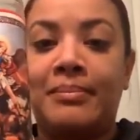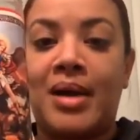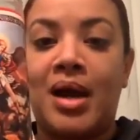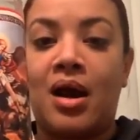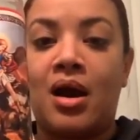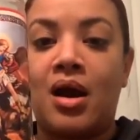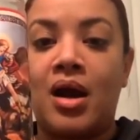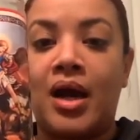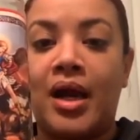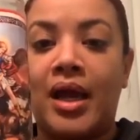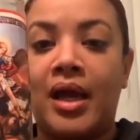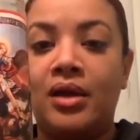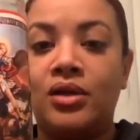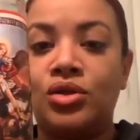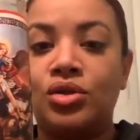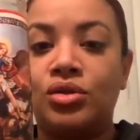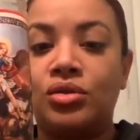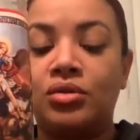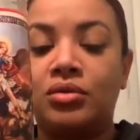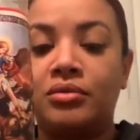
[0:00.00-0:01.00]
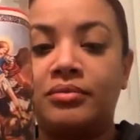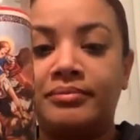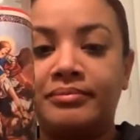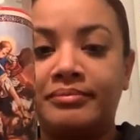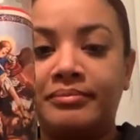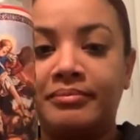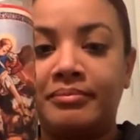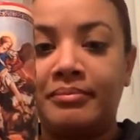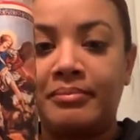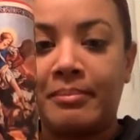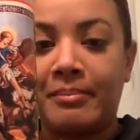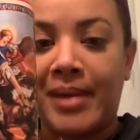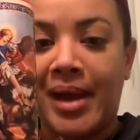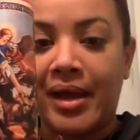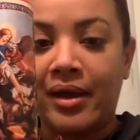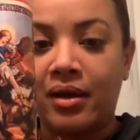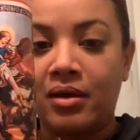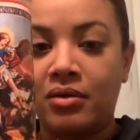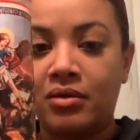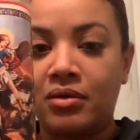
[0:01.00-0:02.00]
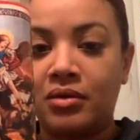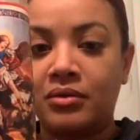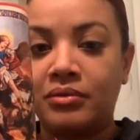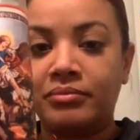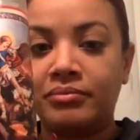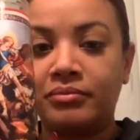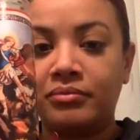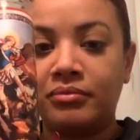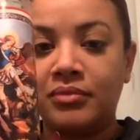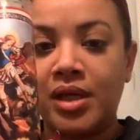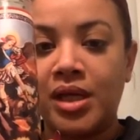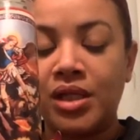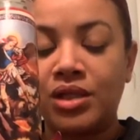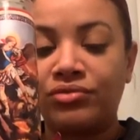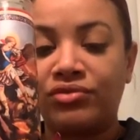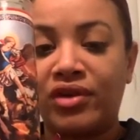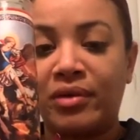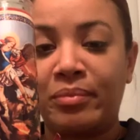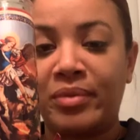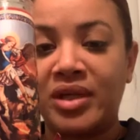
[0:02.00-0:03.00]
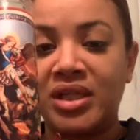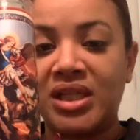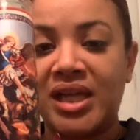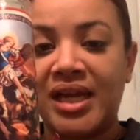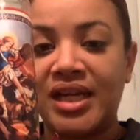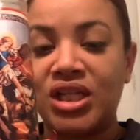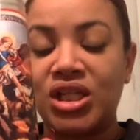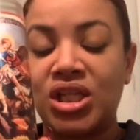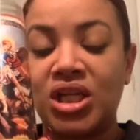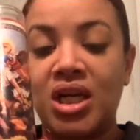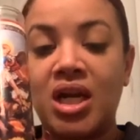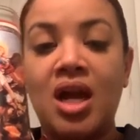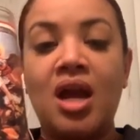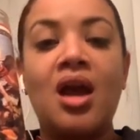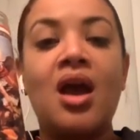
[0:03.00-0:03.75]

my archangel Michael, he's for protection.